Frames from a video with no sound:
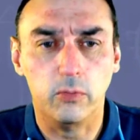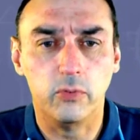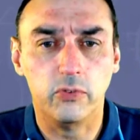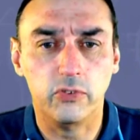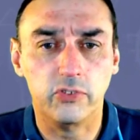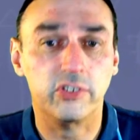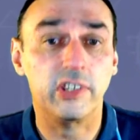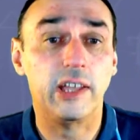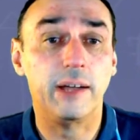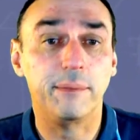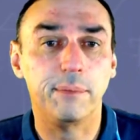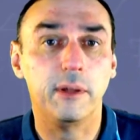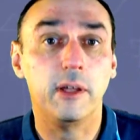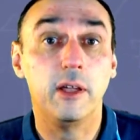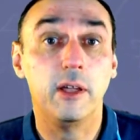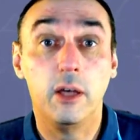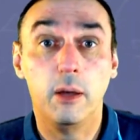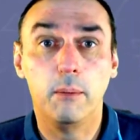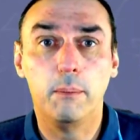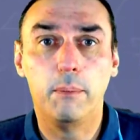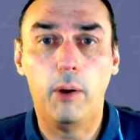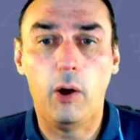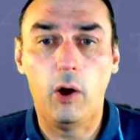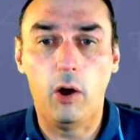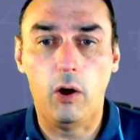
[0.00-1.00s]
sub
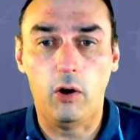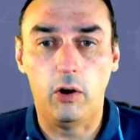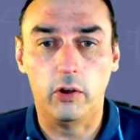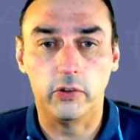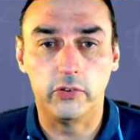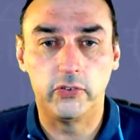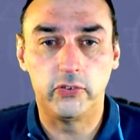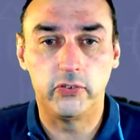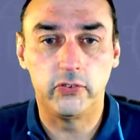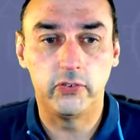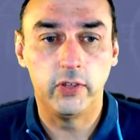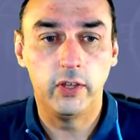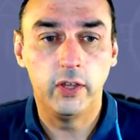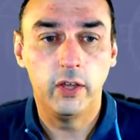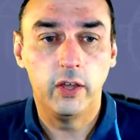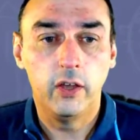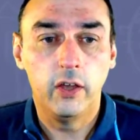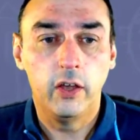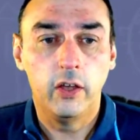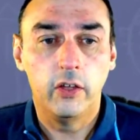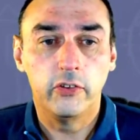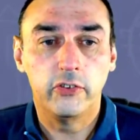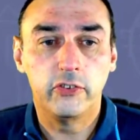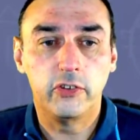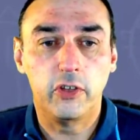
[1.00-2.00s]
parts.
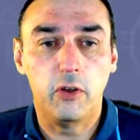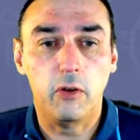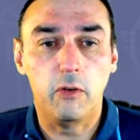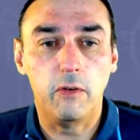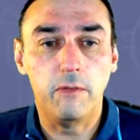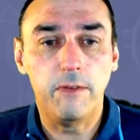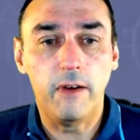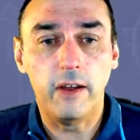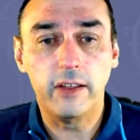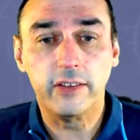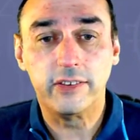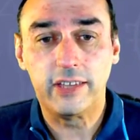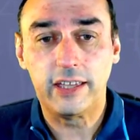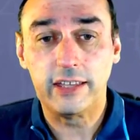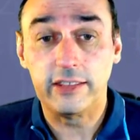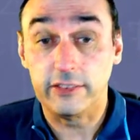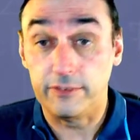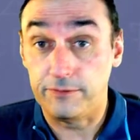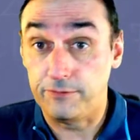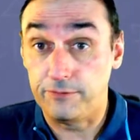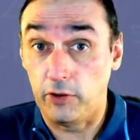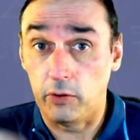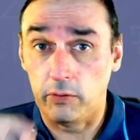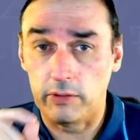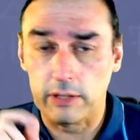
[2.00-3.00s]
So if I take the
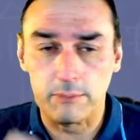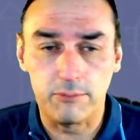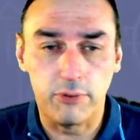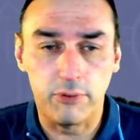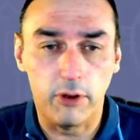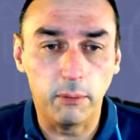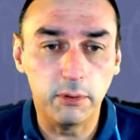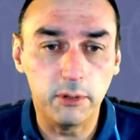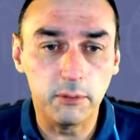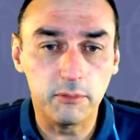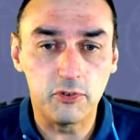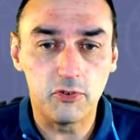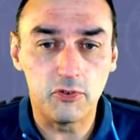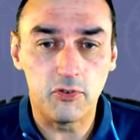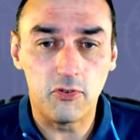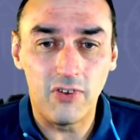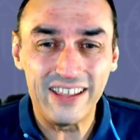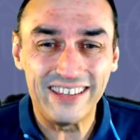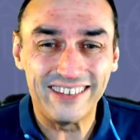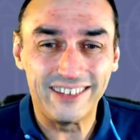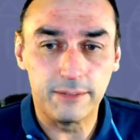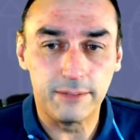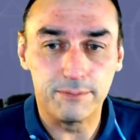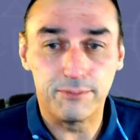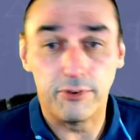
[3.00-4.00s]
following problem,
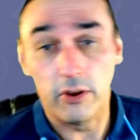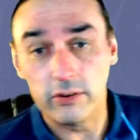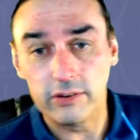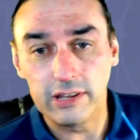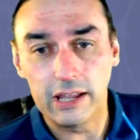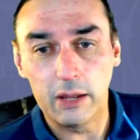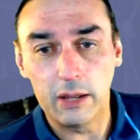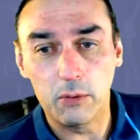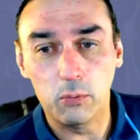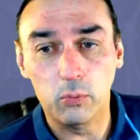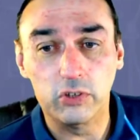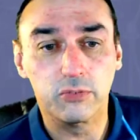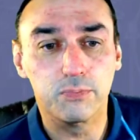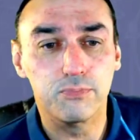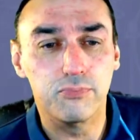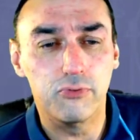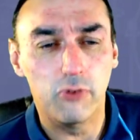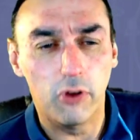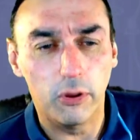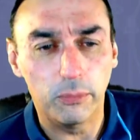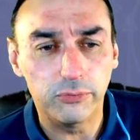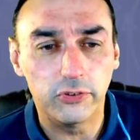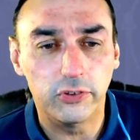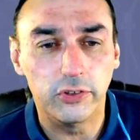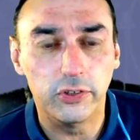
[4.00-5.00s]
create a program which
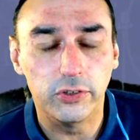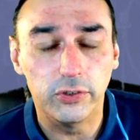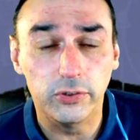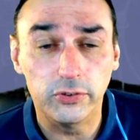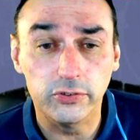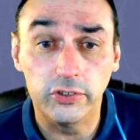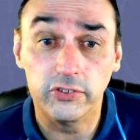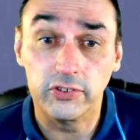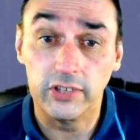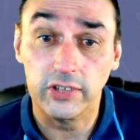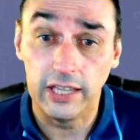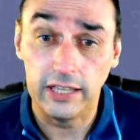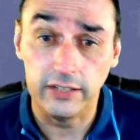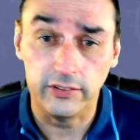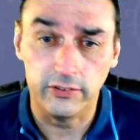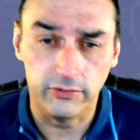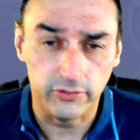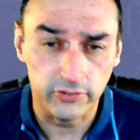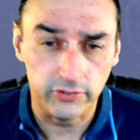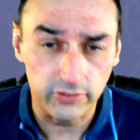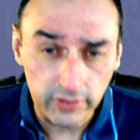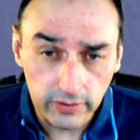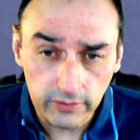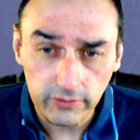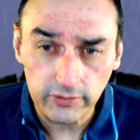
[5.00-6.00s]
prompts the user to enter a
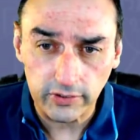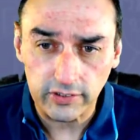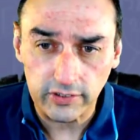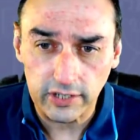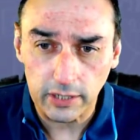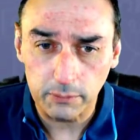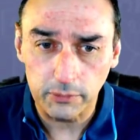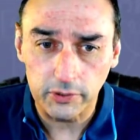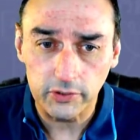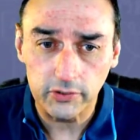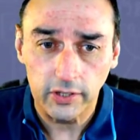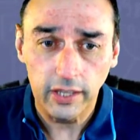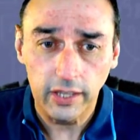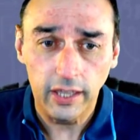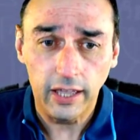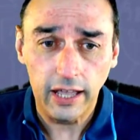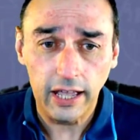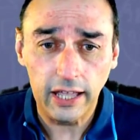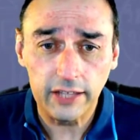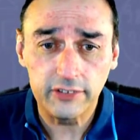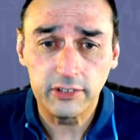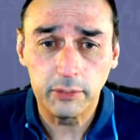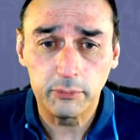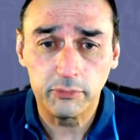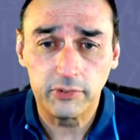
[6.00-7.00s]
series of numbers,
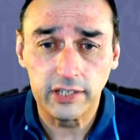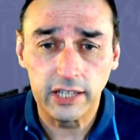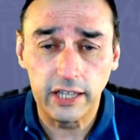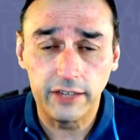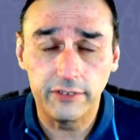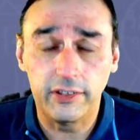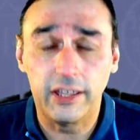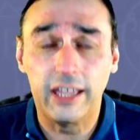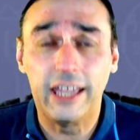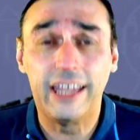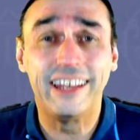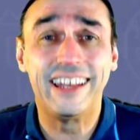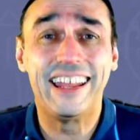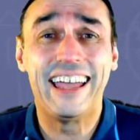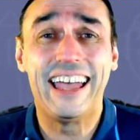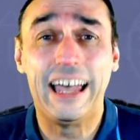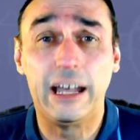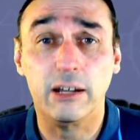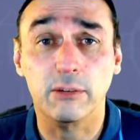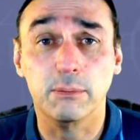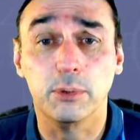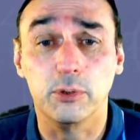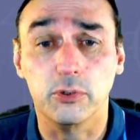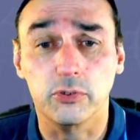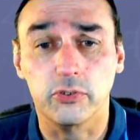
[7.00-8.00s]
adds them together and
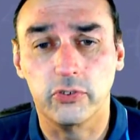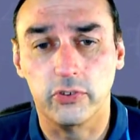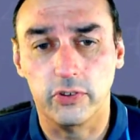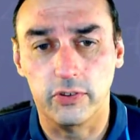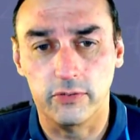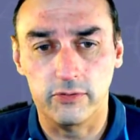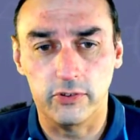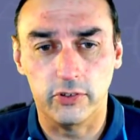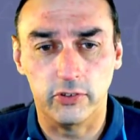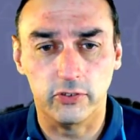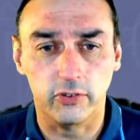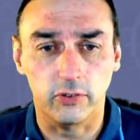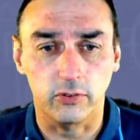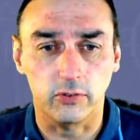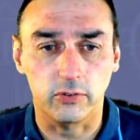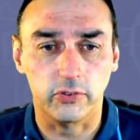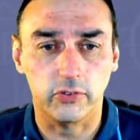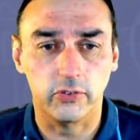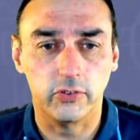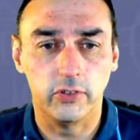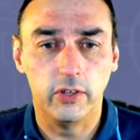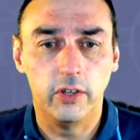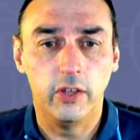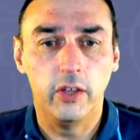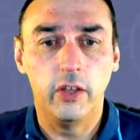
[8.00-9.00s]
outputs the results.
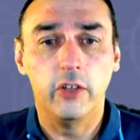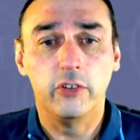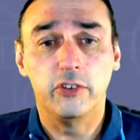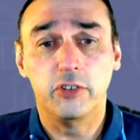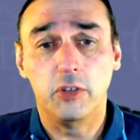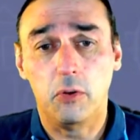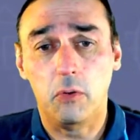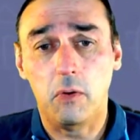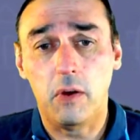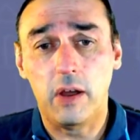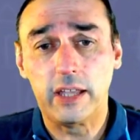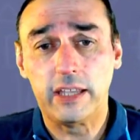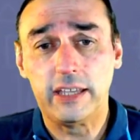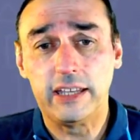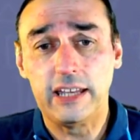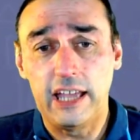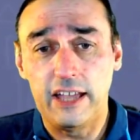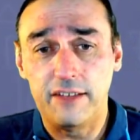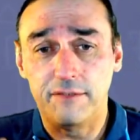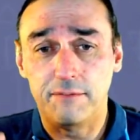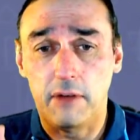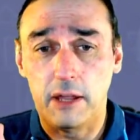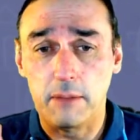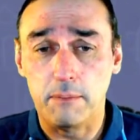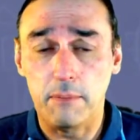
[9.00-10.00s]
So I can
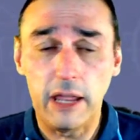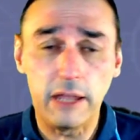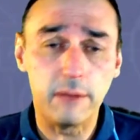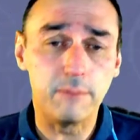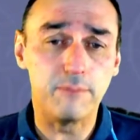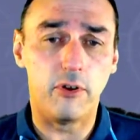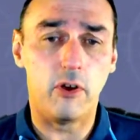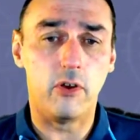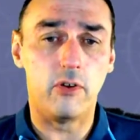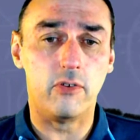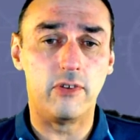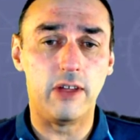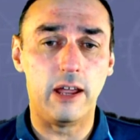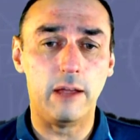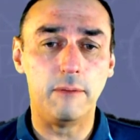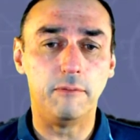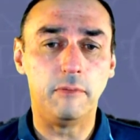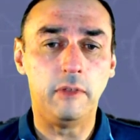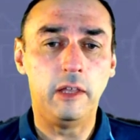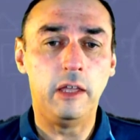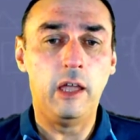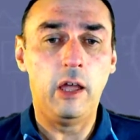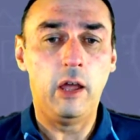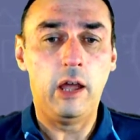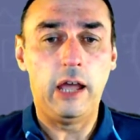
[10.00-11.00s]
have my main program
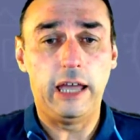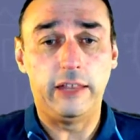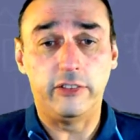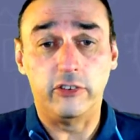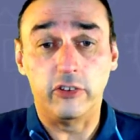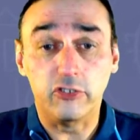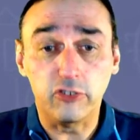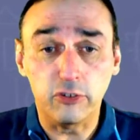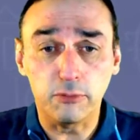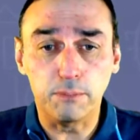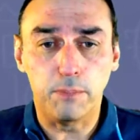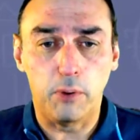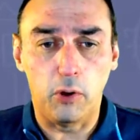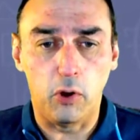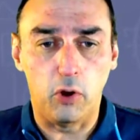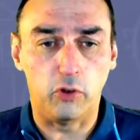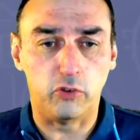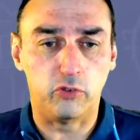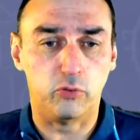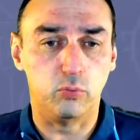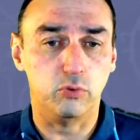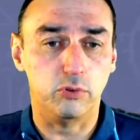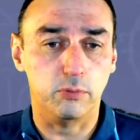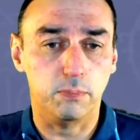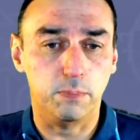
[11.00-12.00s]
and the subparts
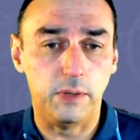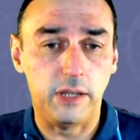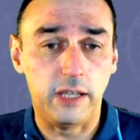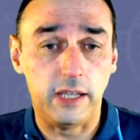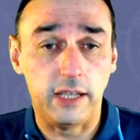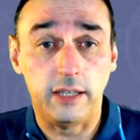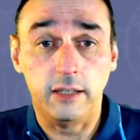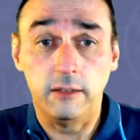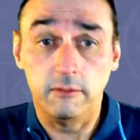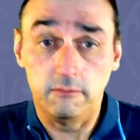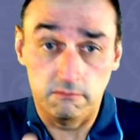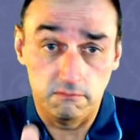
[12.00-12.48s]
would be